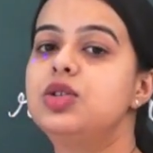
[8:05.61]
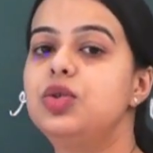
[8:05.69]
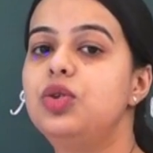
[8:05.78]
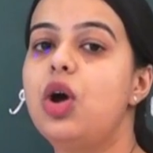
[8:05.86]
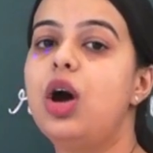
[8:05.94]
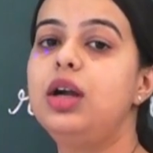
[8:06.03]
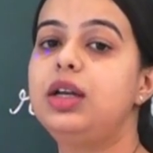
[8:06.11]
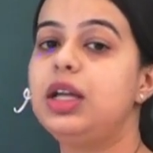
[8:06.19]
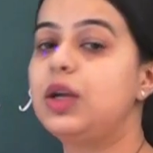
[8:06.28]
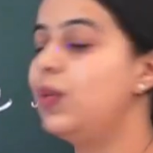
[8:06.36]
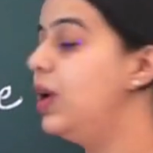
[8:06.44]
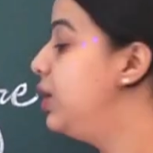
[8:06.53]
should not
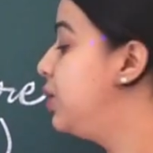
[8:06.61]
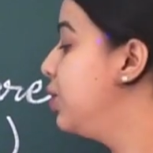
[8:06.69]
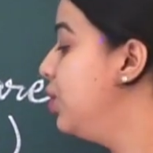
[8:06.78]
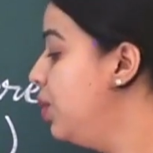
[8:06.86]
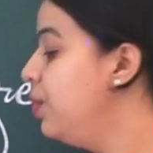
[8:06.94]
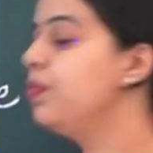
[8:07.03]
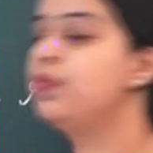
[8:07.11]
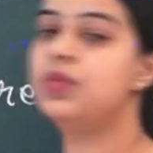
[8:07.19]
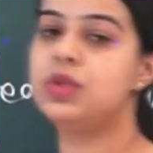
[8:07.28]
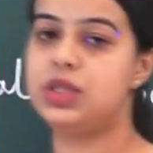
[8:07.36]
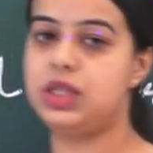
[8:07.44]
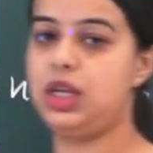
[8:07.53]
equal
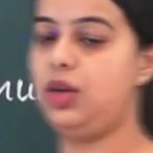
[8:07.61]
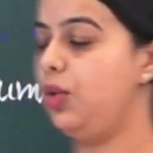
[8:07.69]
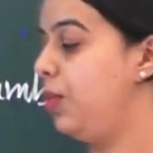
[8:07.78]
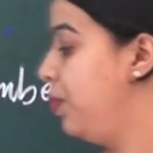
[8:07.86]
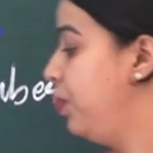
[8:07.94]
to 0.